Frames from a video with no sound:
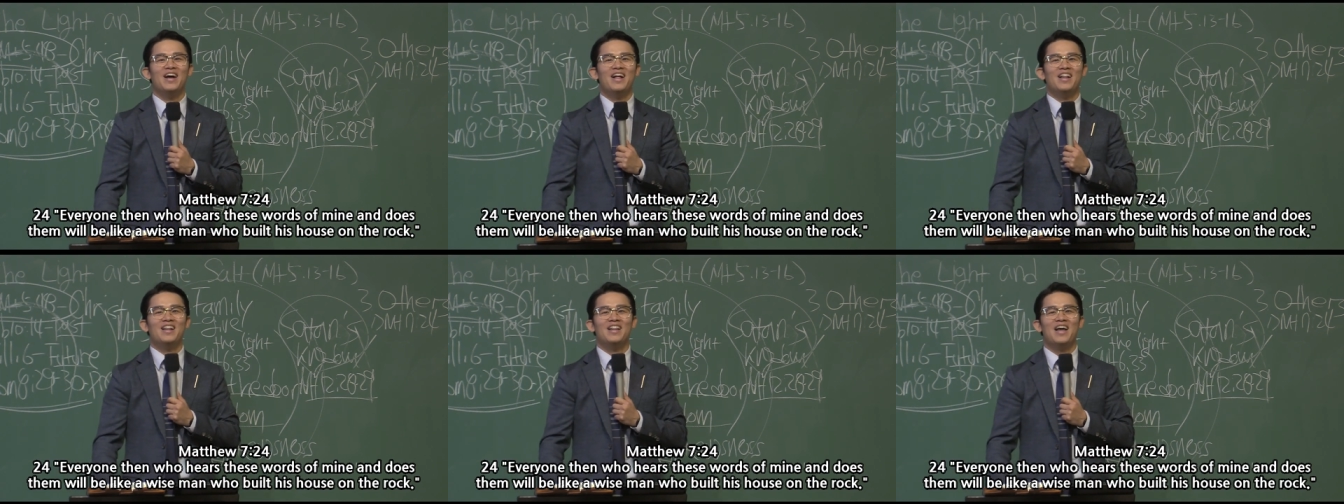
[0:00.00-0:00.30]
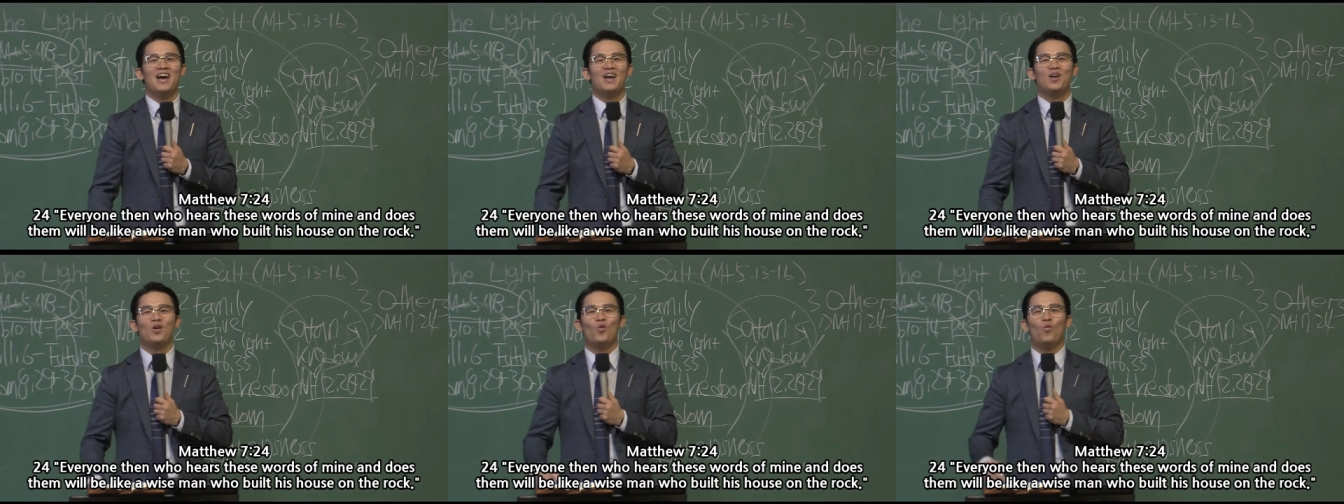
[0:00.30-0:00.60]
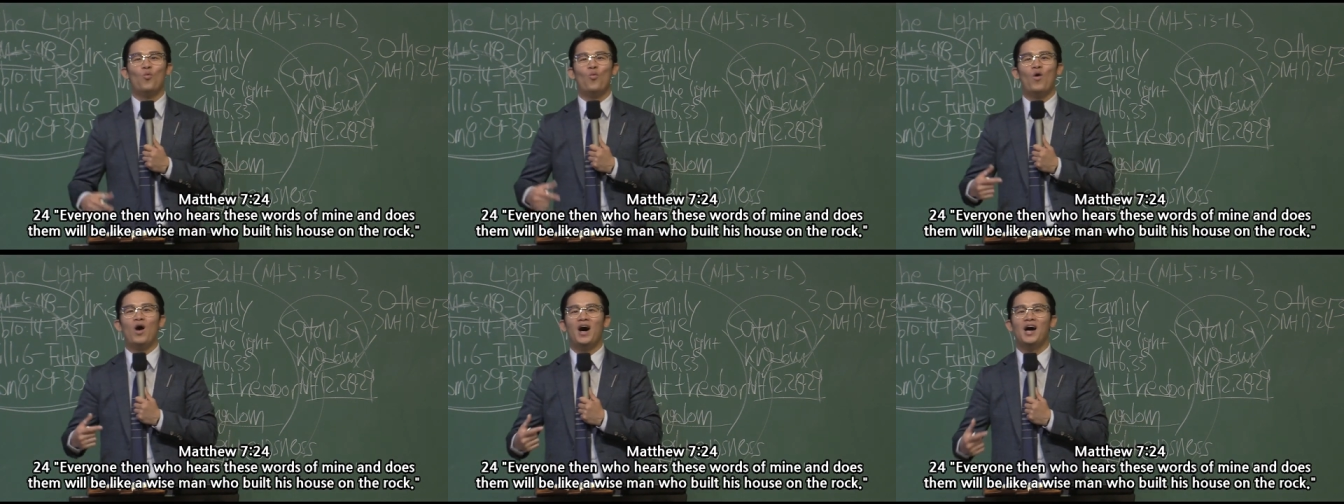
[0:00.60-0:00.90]
like a
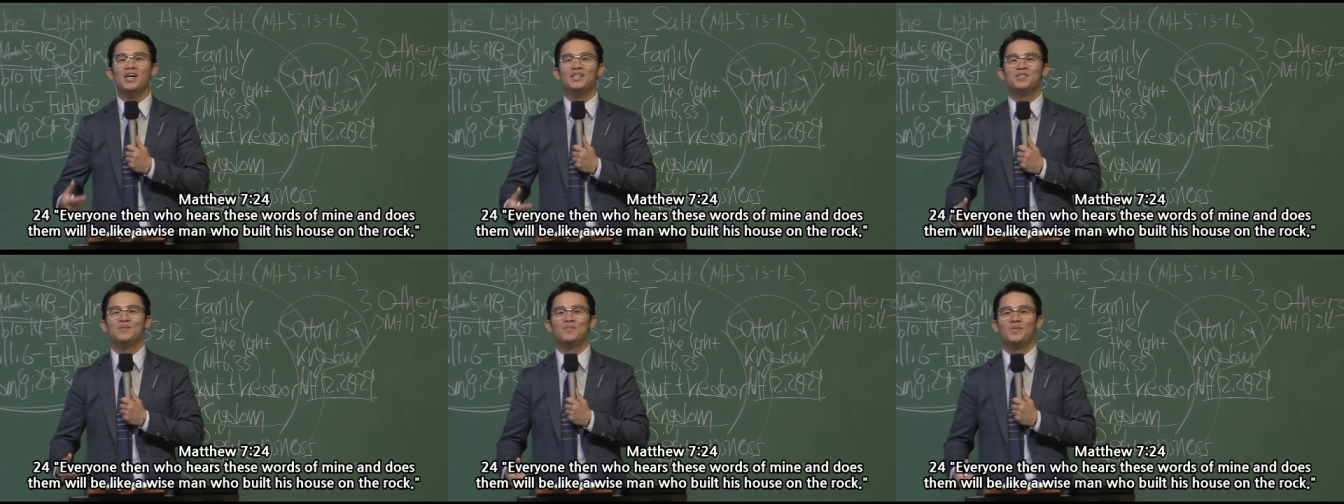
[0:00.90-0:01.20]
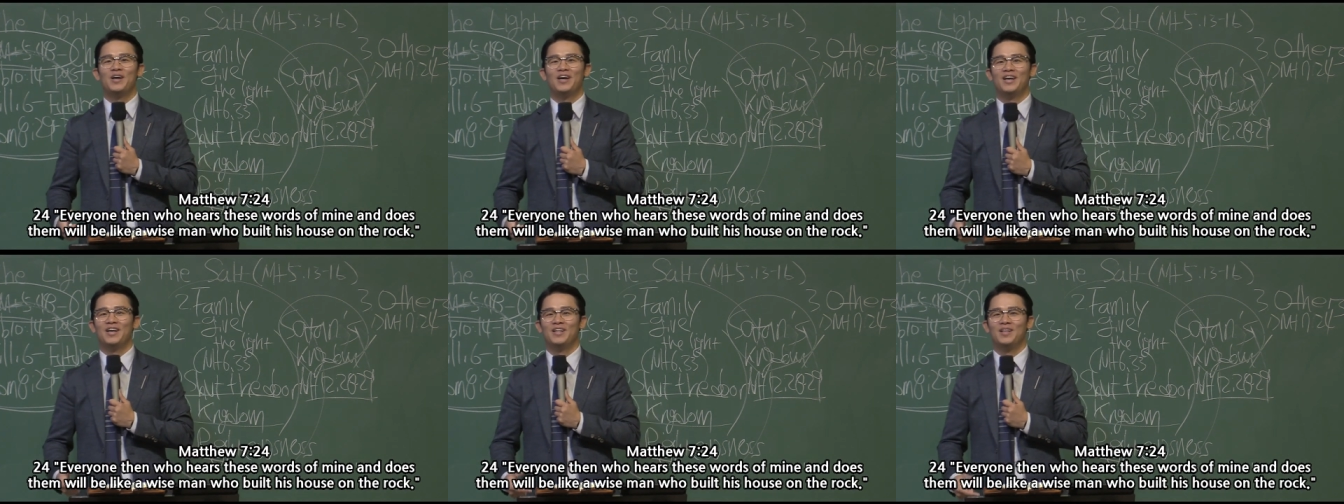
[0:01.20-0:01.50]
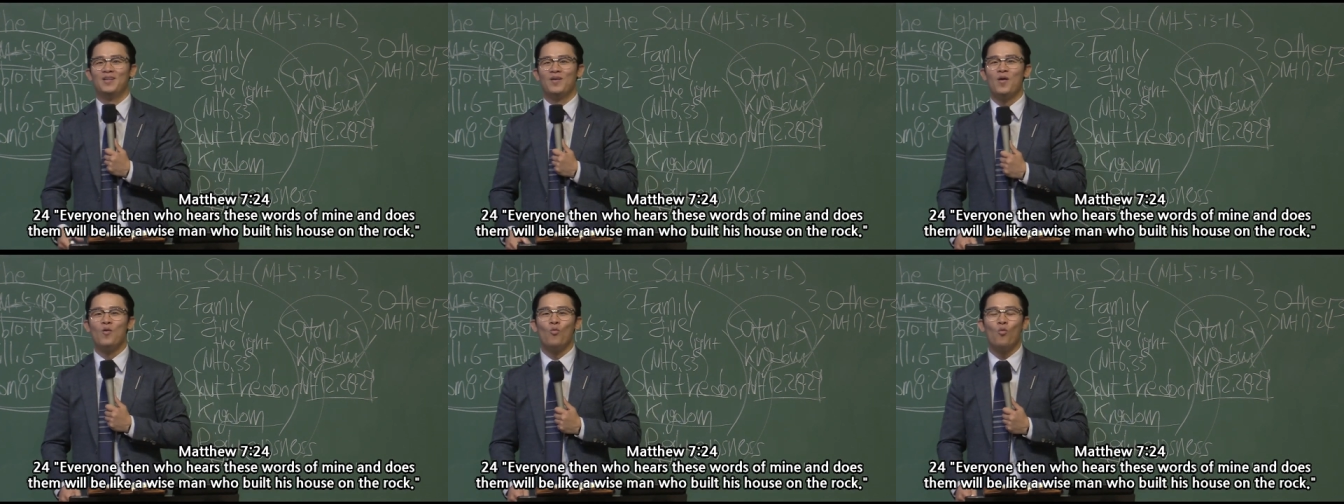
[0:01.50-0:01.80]
wise
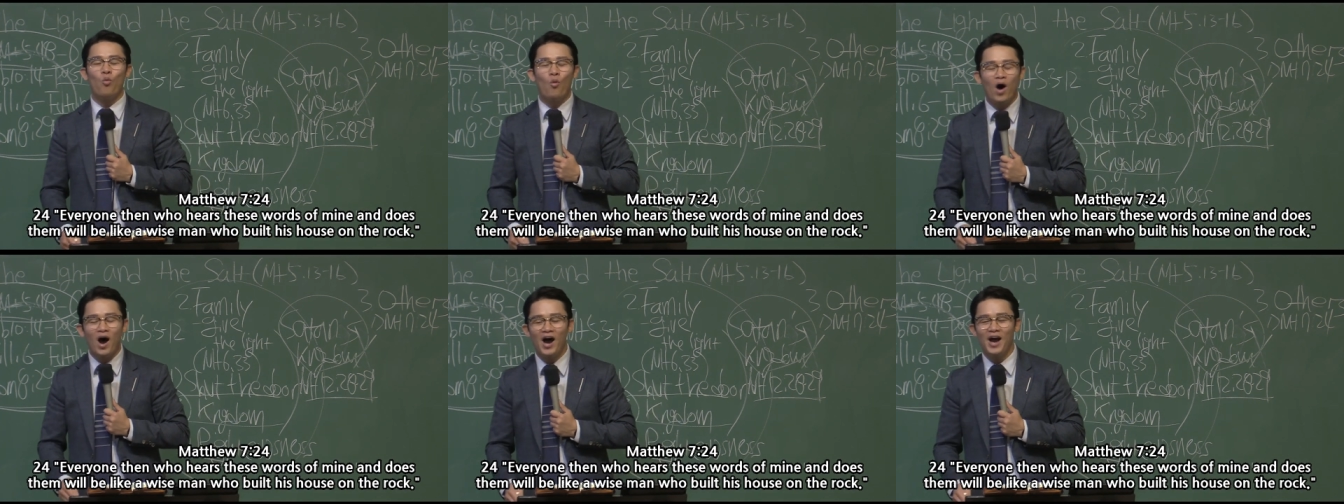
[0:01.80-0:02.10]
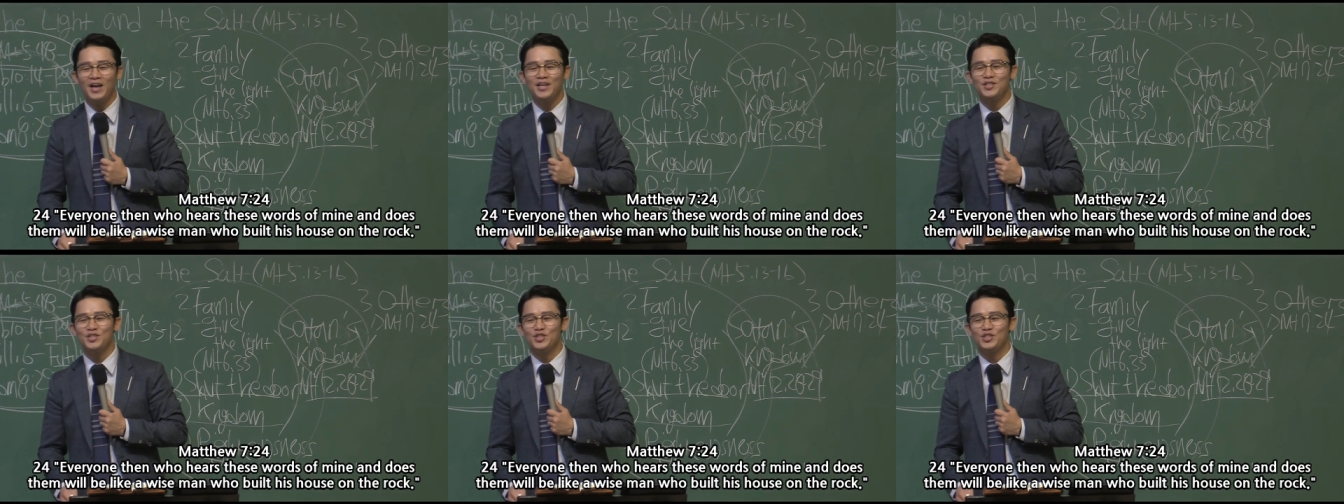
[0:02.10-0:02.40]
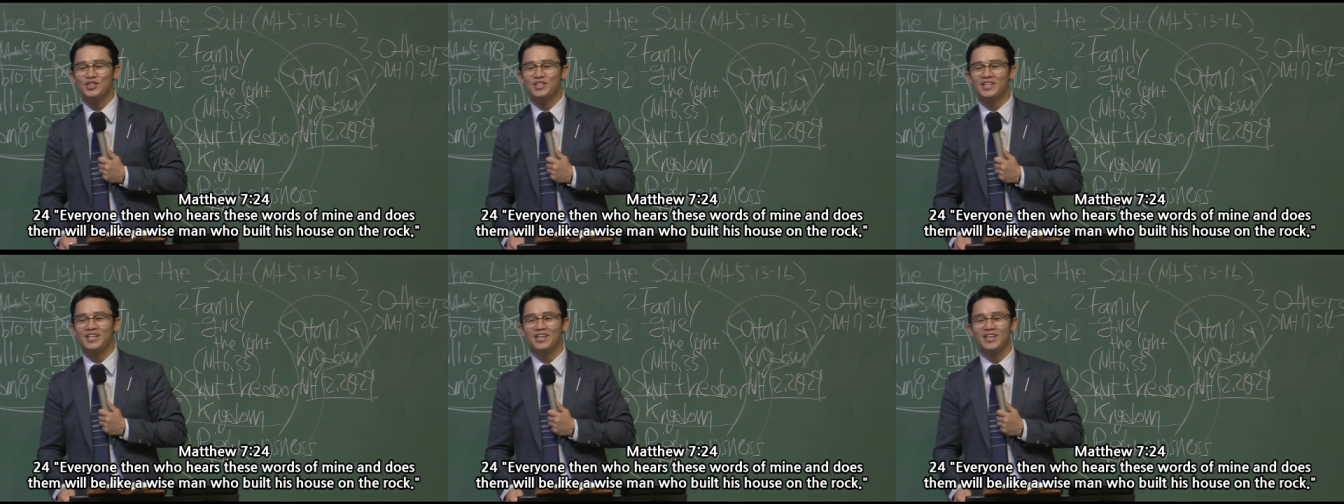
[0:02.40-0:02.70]
man. And why do you
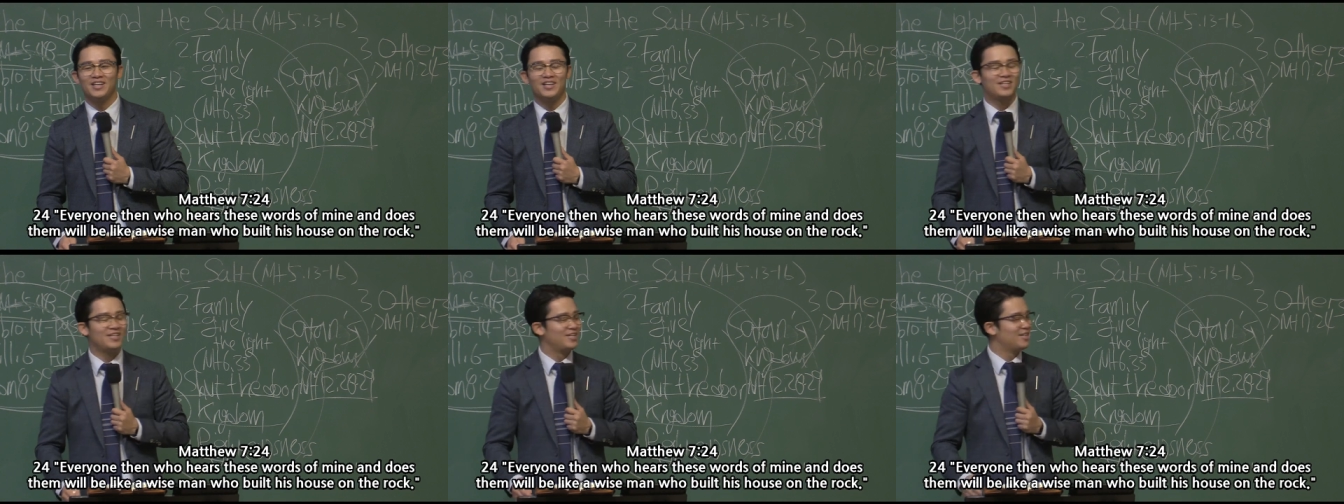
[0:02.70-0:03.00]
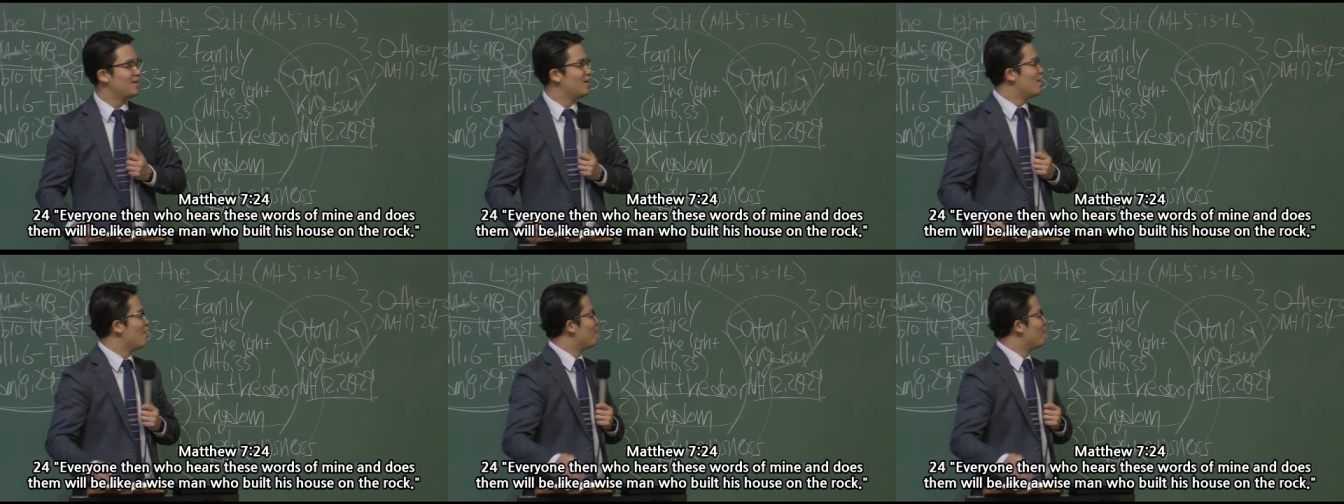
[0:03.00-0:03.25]
think?